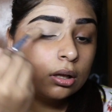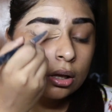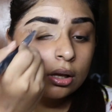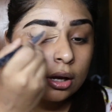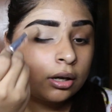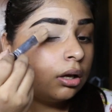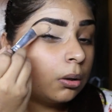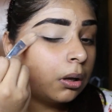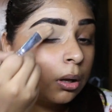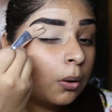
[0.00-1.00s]
correct
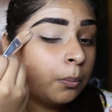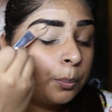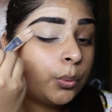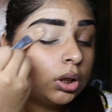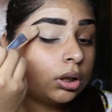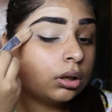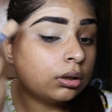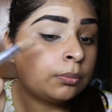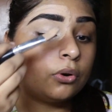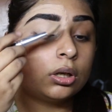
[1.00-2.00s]
those
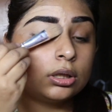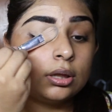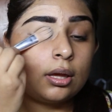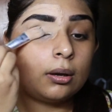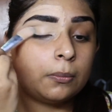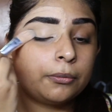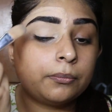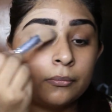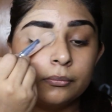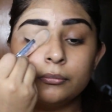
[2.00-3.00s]
small minute
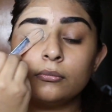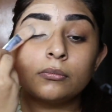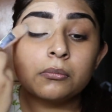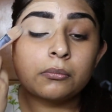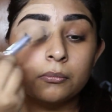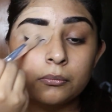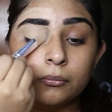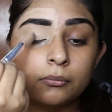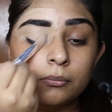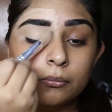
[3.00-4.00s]
details. Then I'm
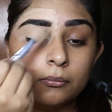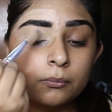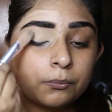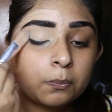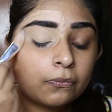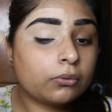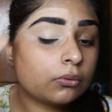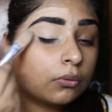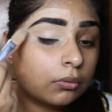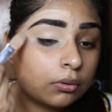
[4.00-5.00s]
going to put
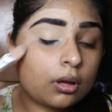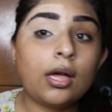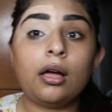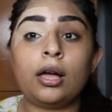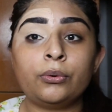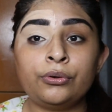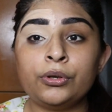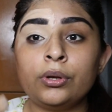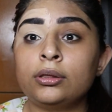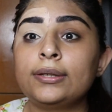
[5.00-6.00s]
rest of the product
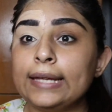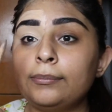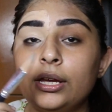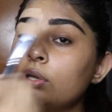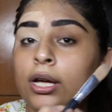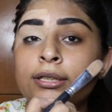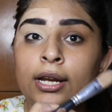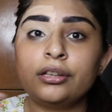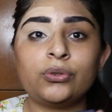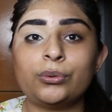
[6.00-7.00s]
on my
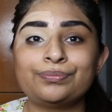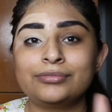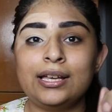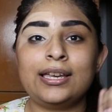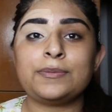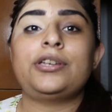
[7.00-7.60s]
eyelid that will